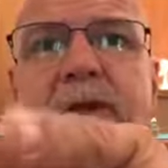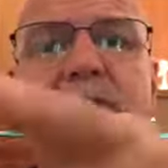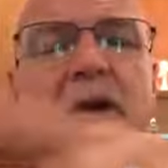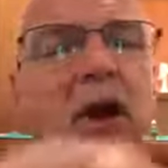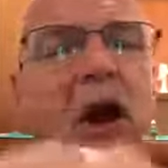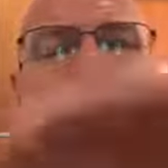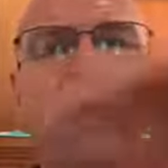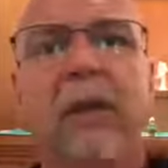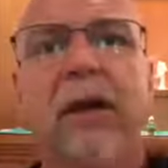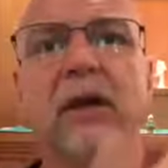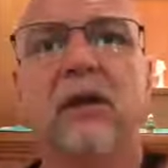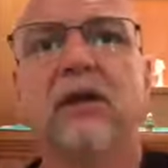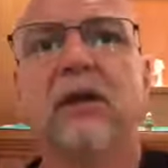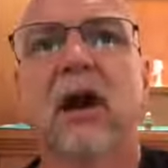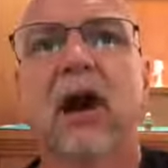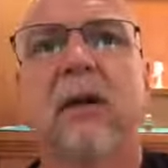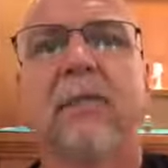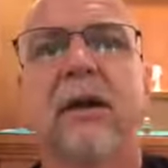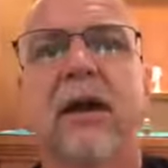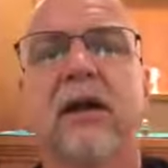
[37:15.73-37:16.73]
Comment,
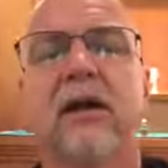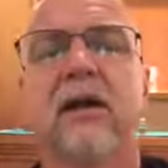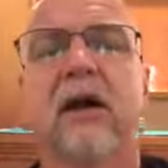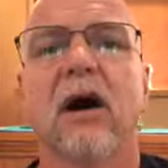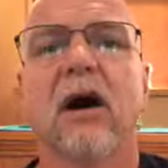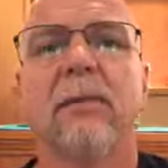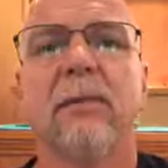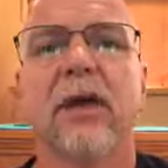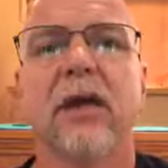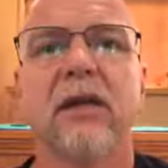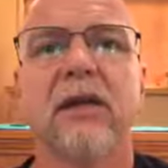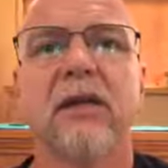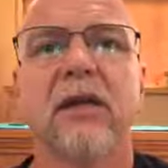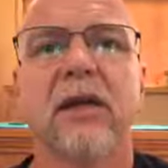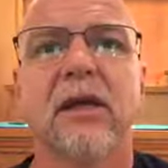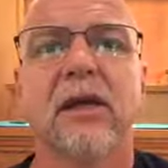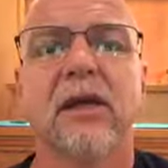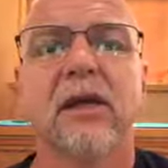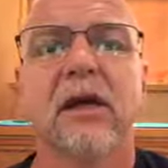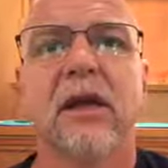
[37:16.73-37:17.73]
comment, comment.
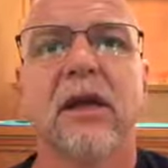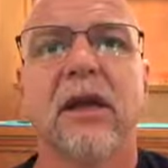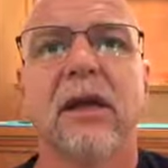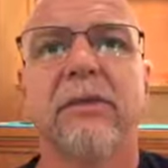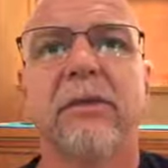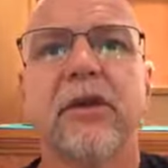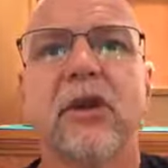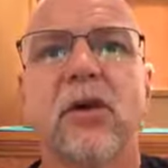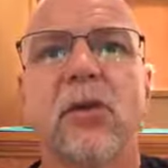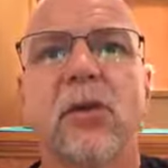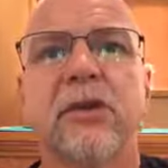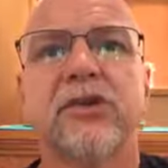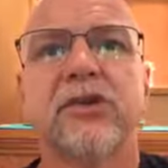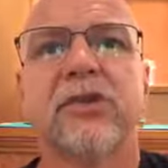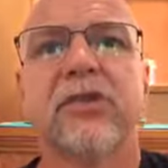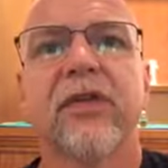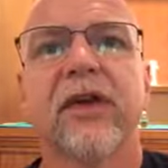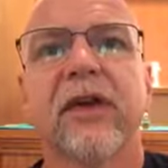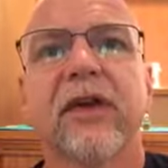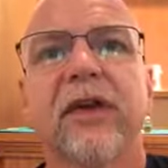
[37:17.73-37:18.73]
Let me know what
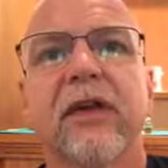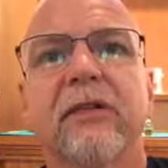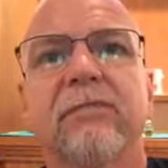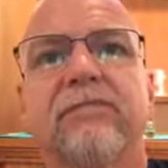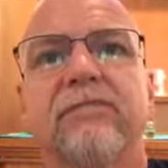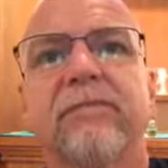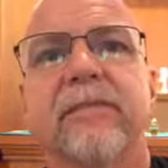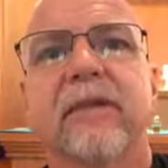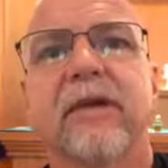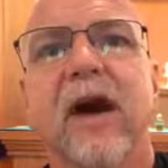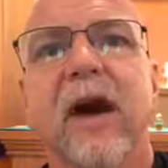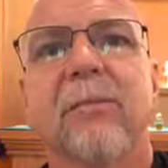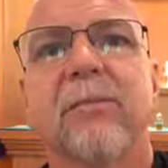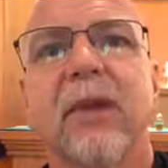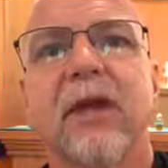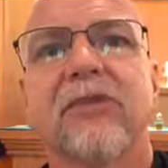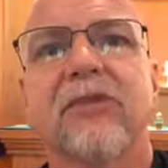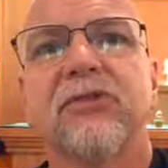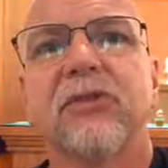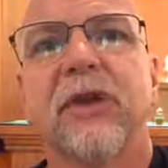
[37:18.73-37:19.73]
you're thinking. God
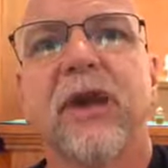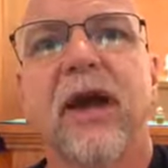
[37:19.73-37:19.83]
bless you